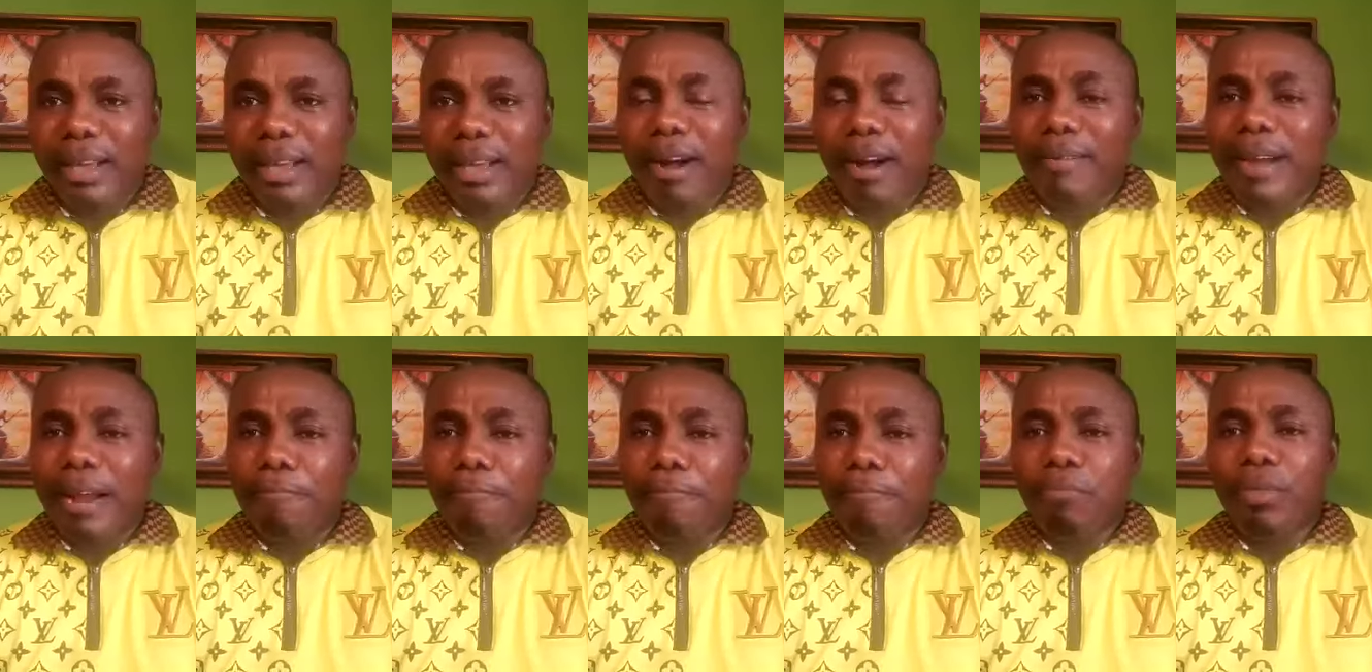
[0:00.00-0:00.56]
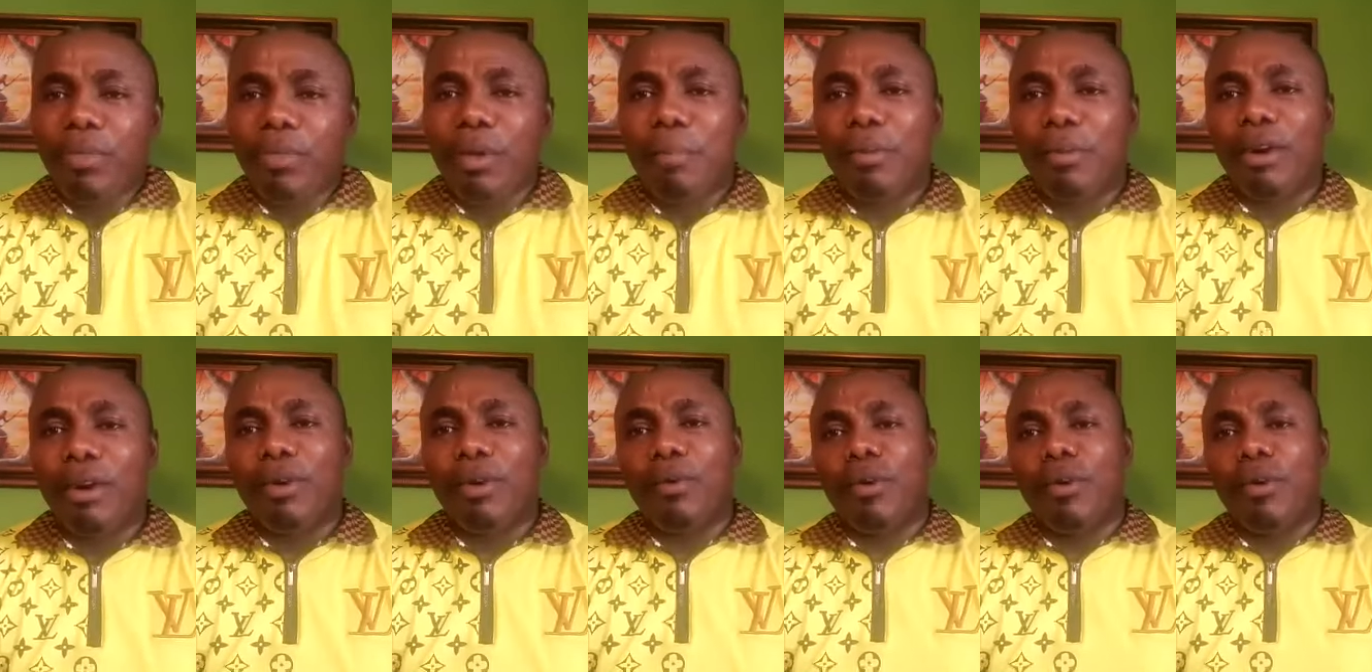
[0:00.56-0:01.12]
All right,
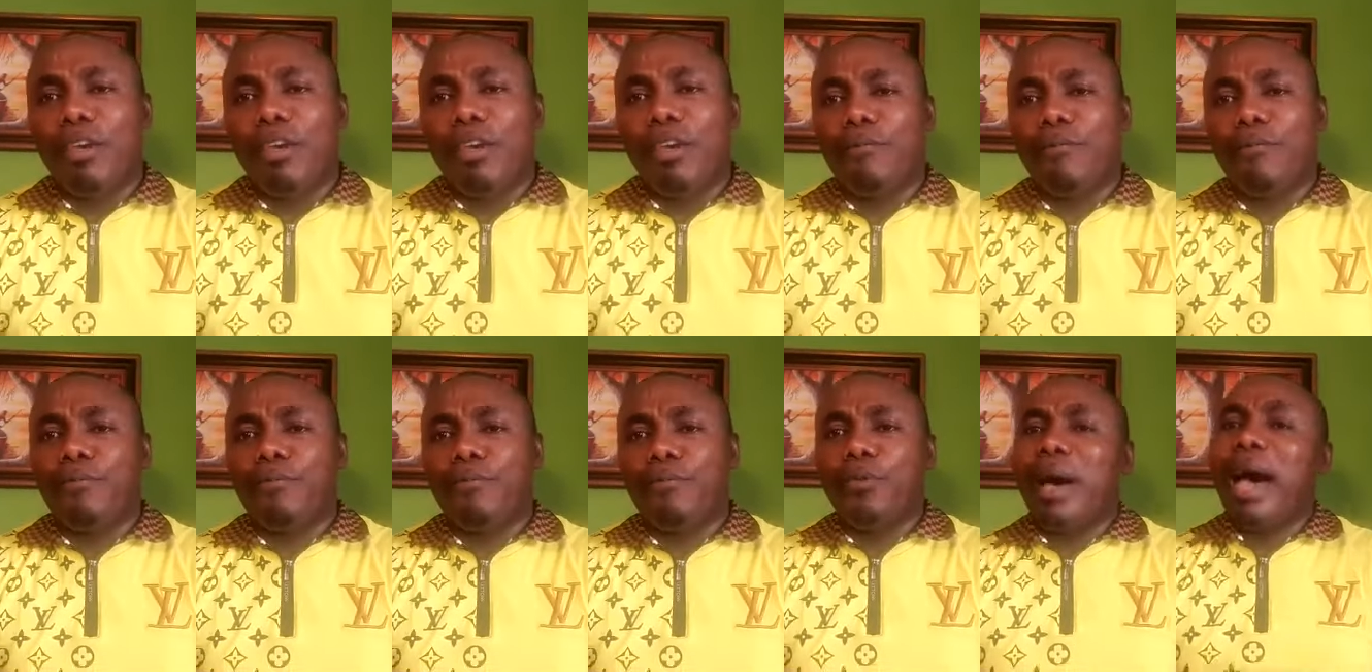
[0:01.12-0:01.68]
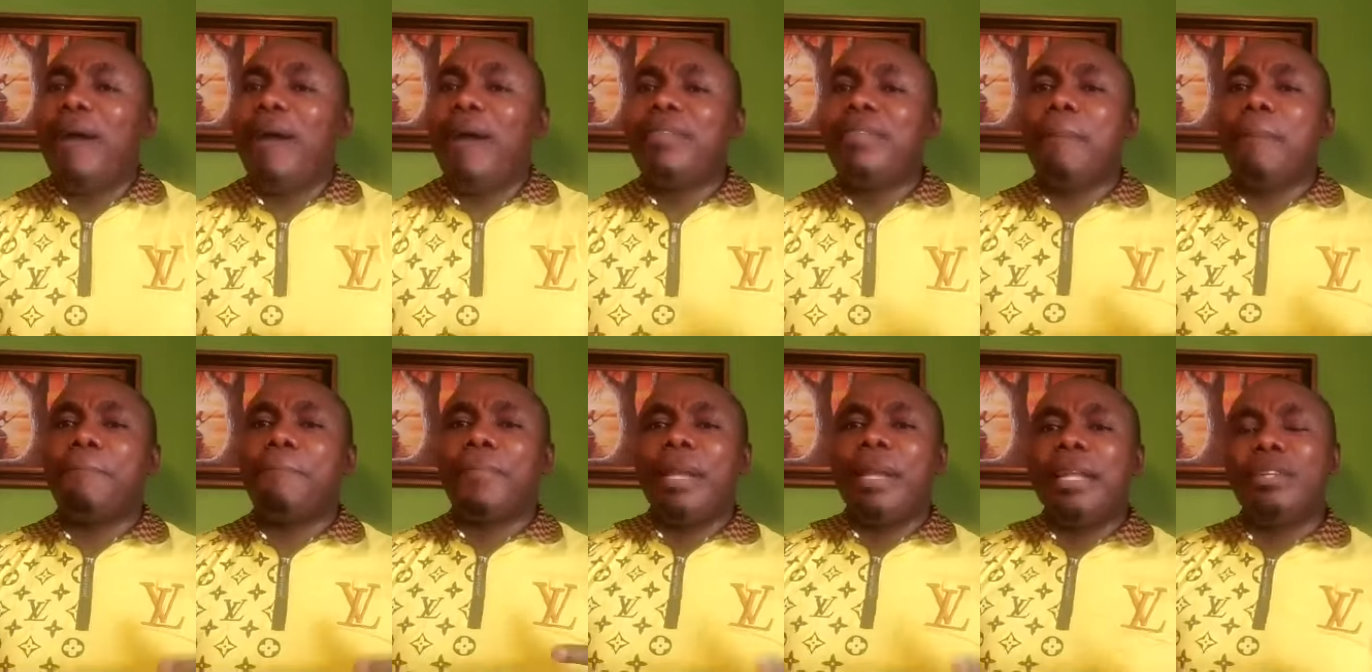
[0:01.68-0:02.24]
but if you have the
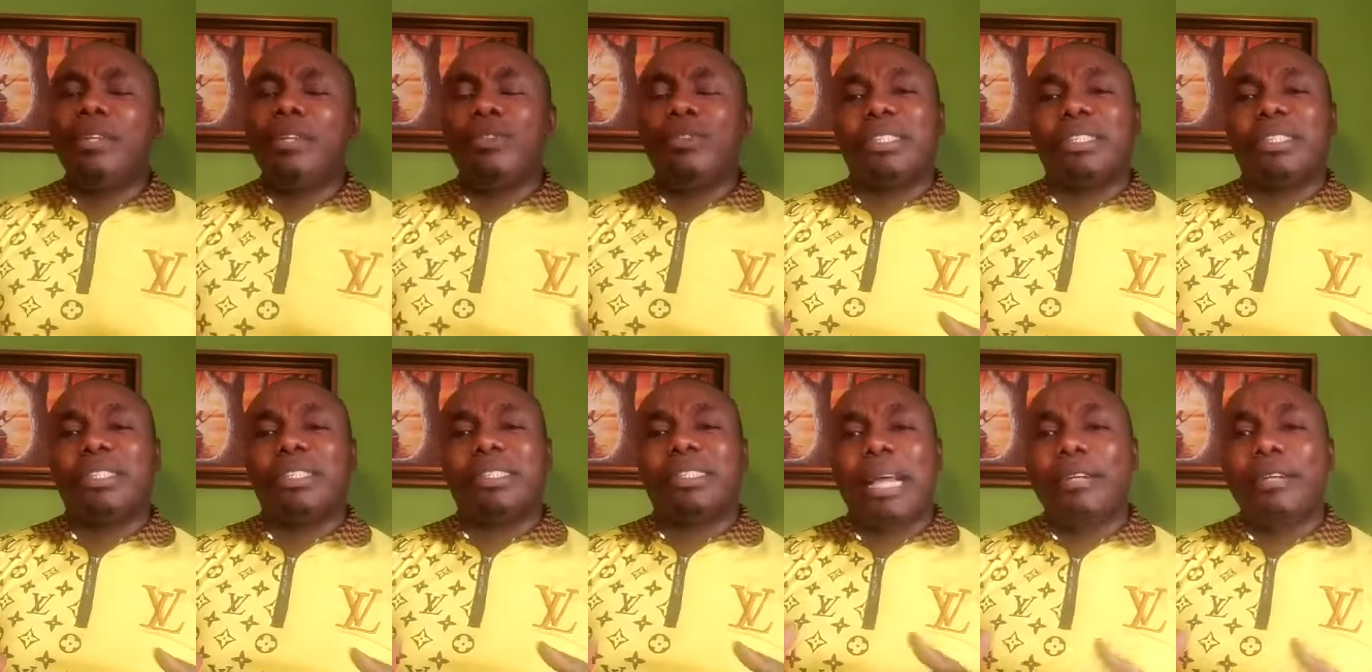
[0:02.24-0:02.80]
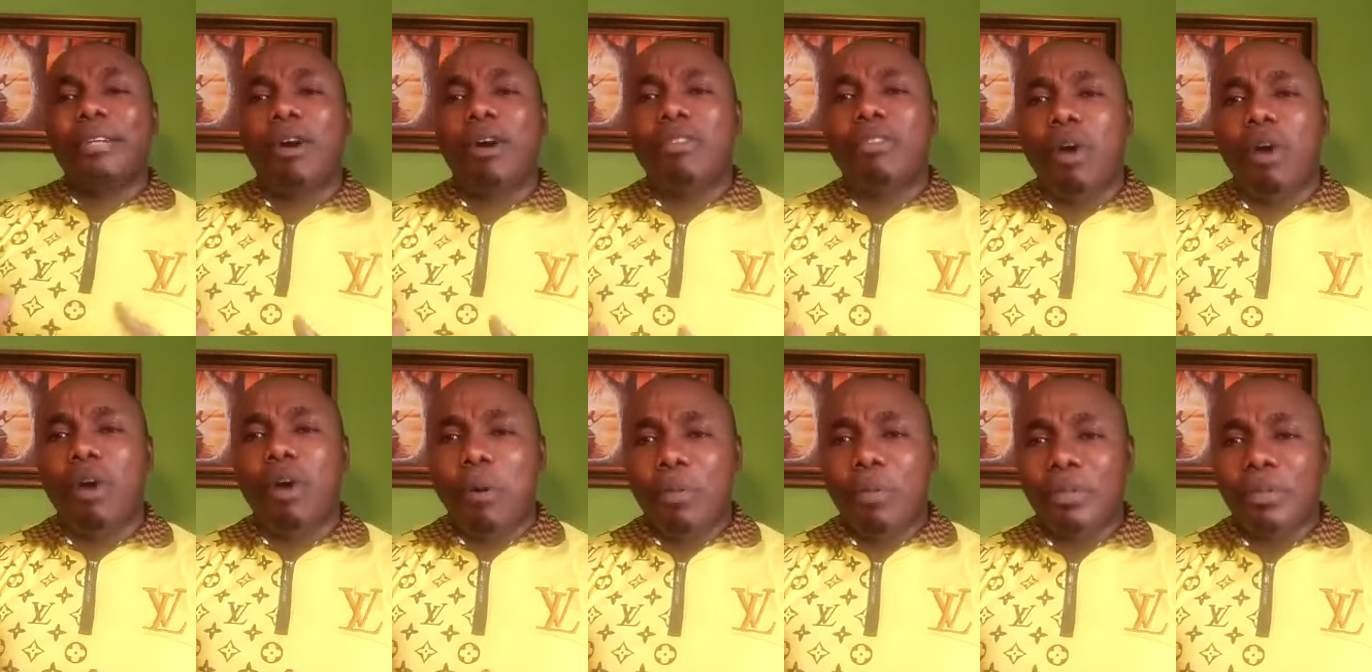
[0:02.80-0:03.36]
ability to set your
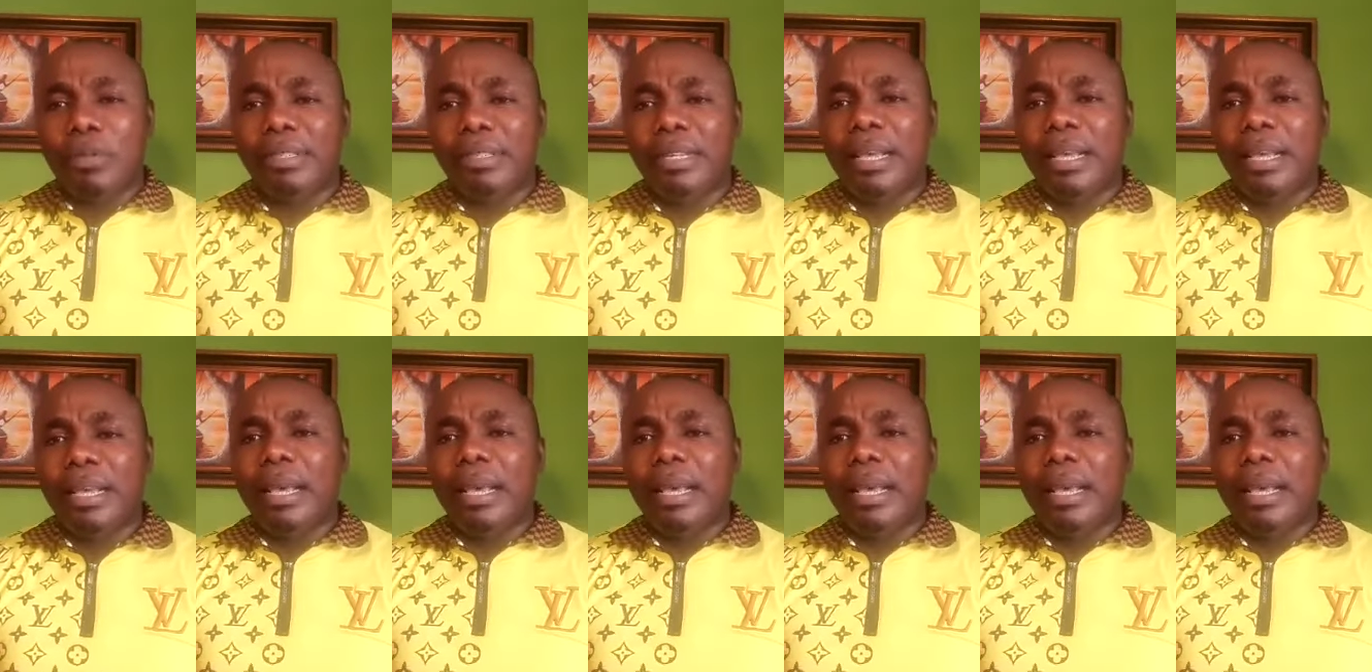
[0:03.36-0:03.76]
goals,